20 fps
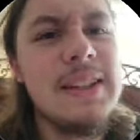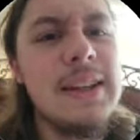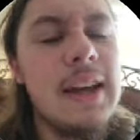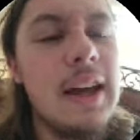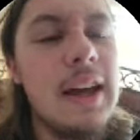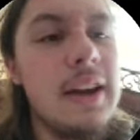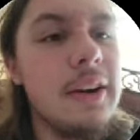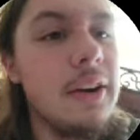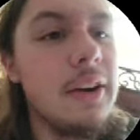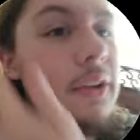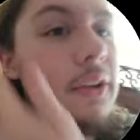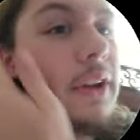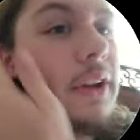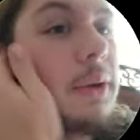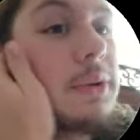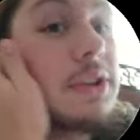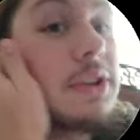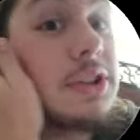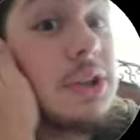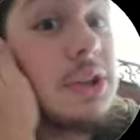I don't know. They
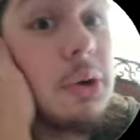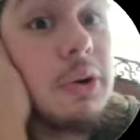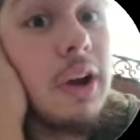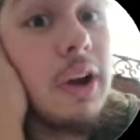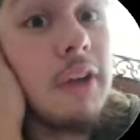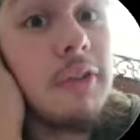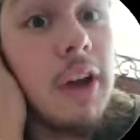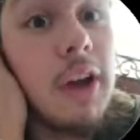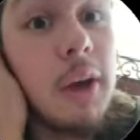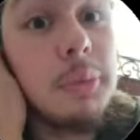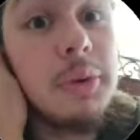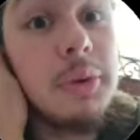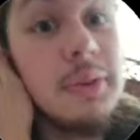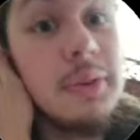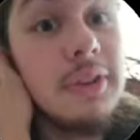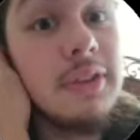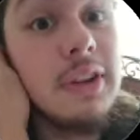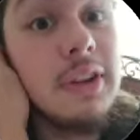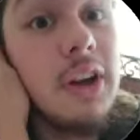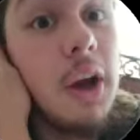were just showing off
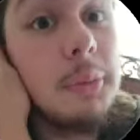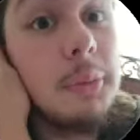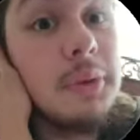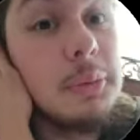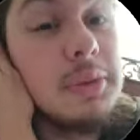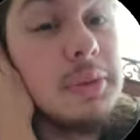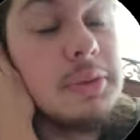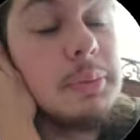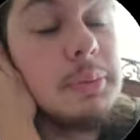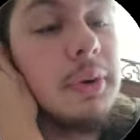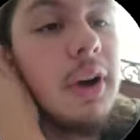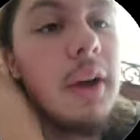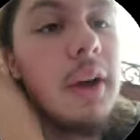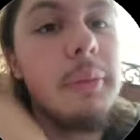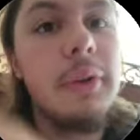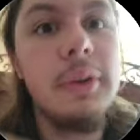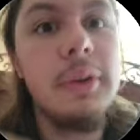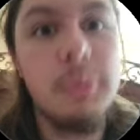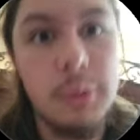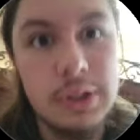Optimus and Optimus
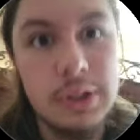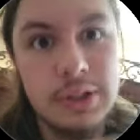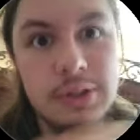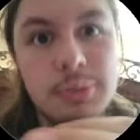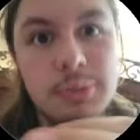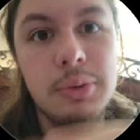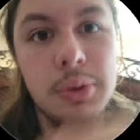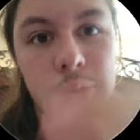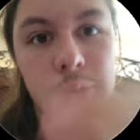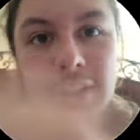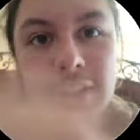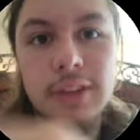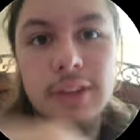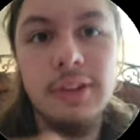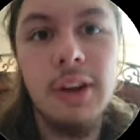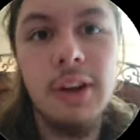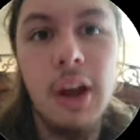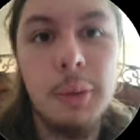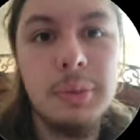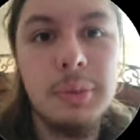Primal, which we will get
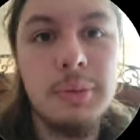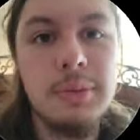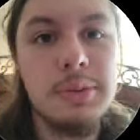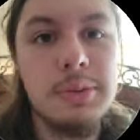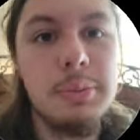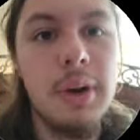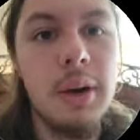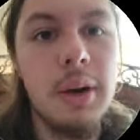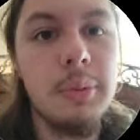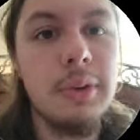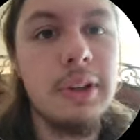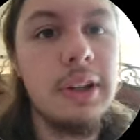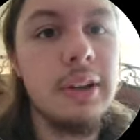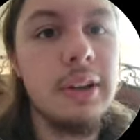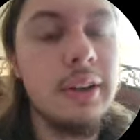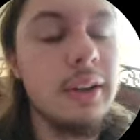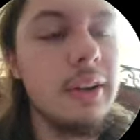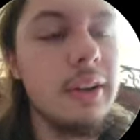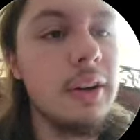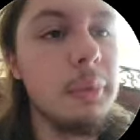to Optimus Primal here
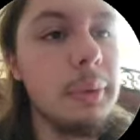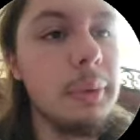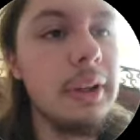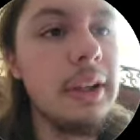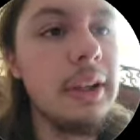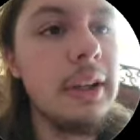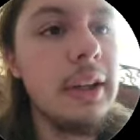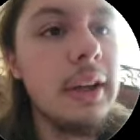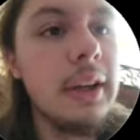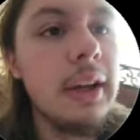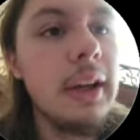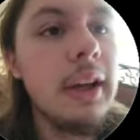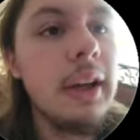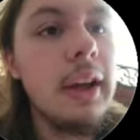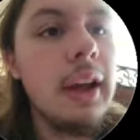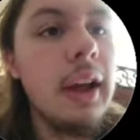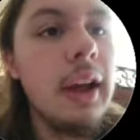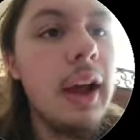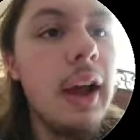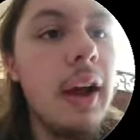in a little bit.
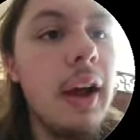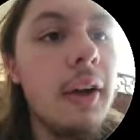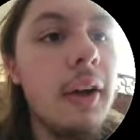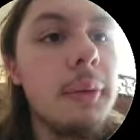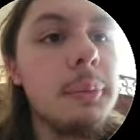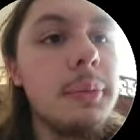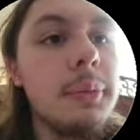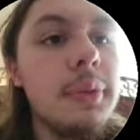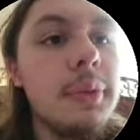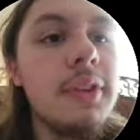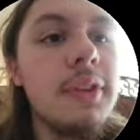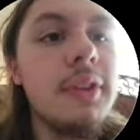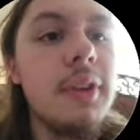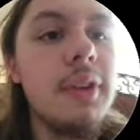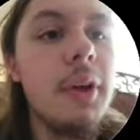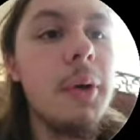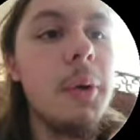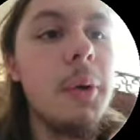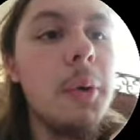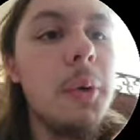Um,
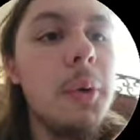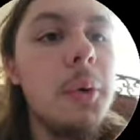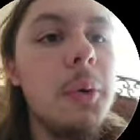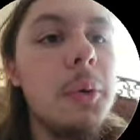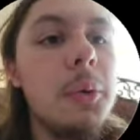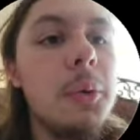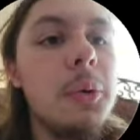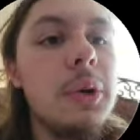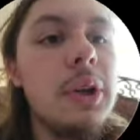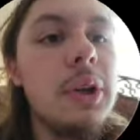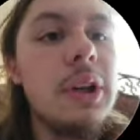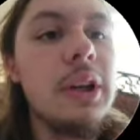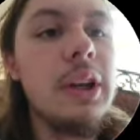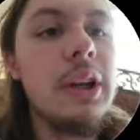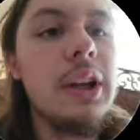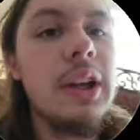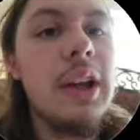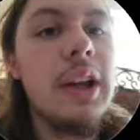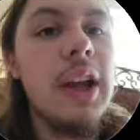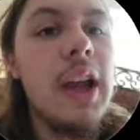so
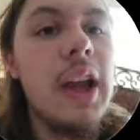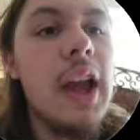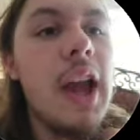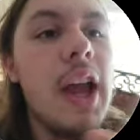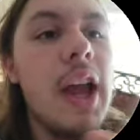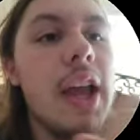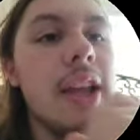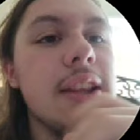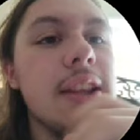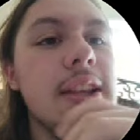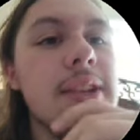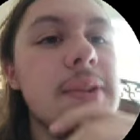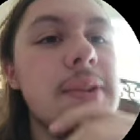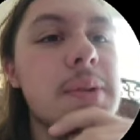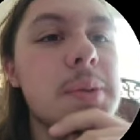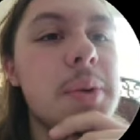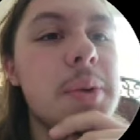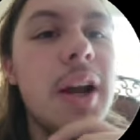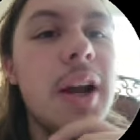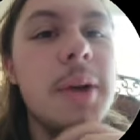this
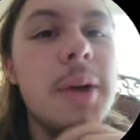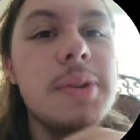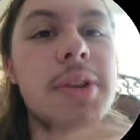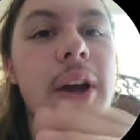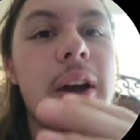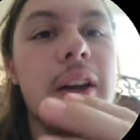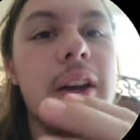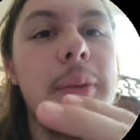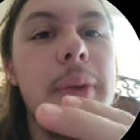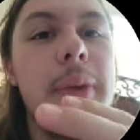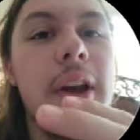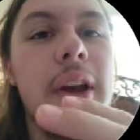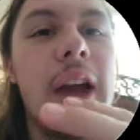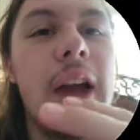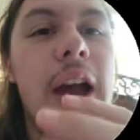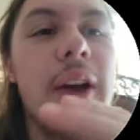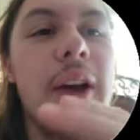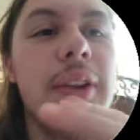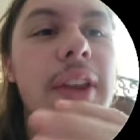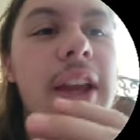is what I was talking about
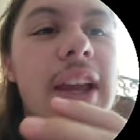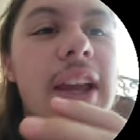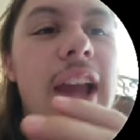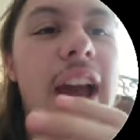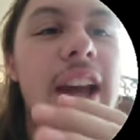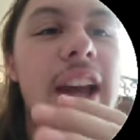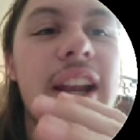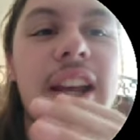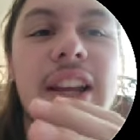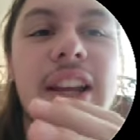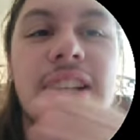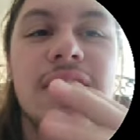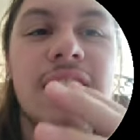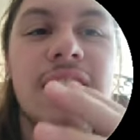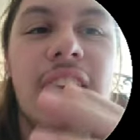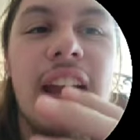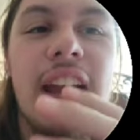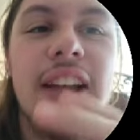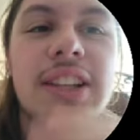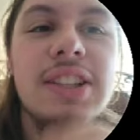how they kind of
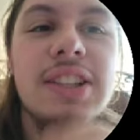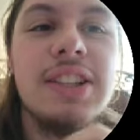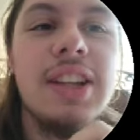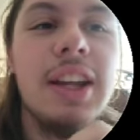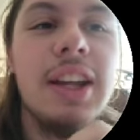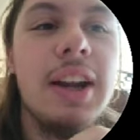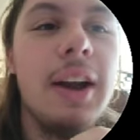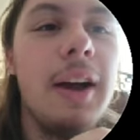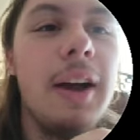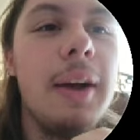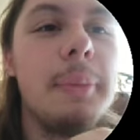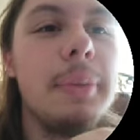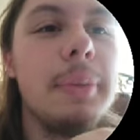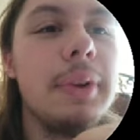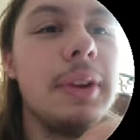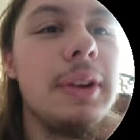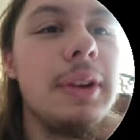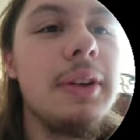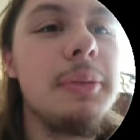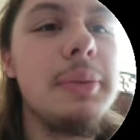changed it up a
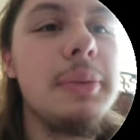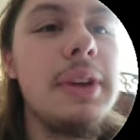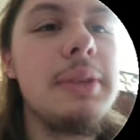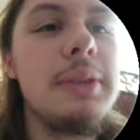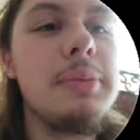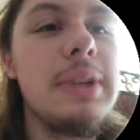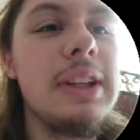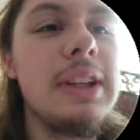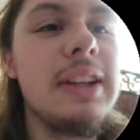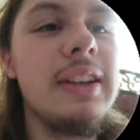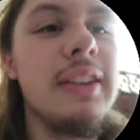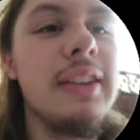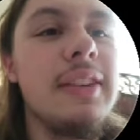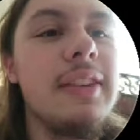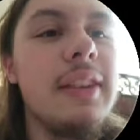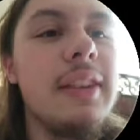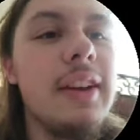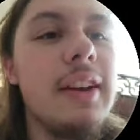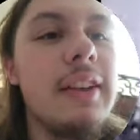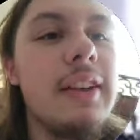little bit
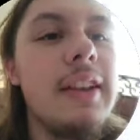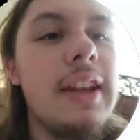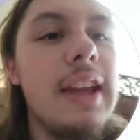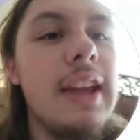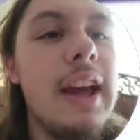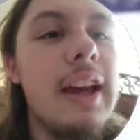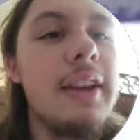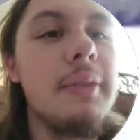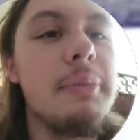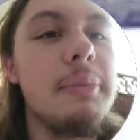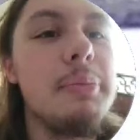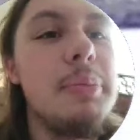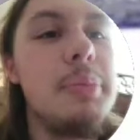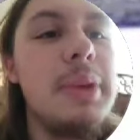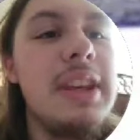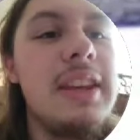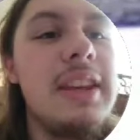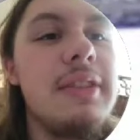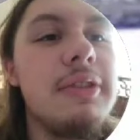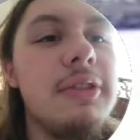because uh, they kind of
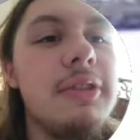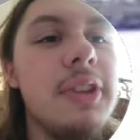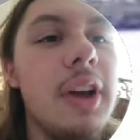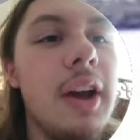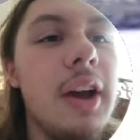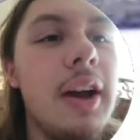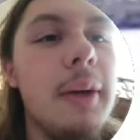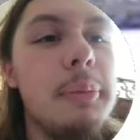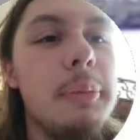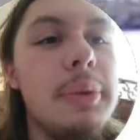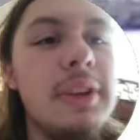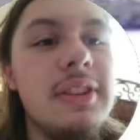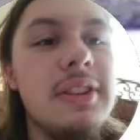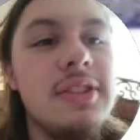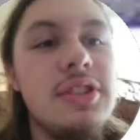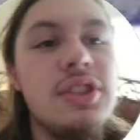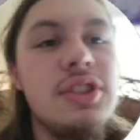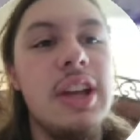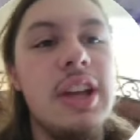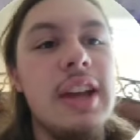beefed up
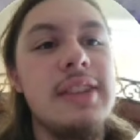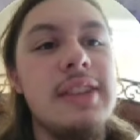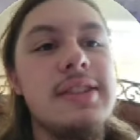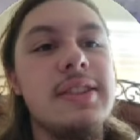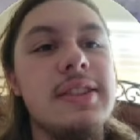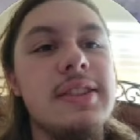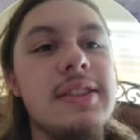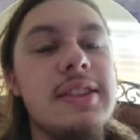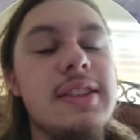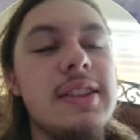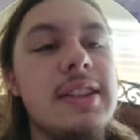his chest.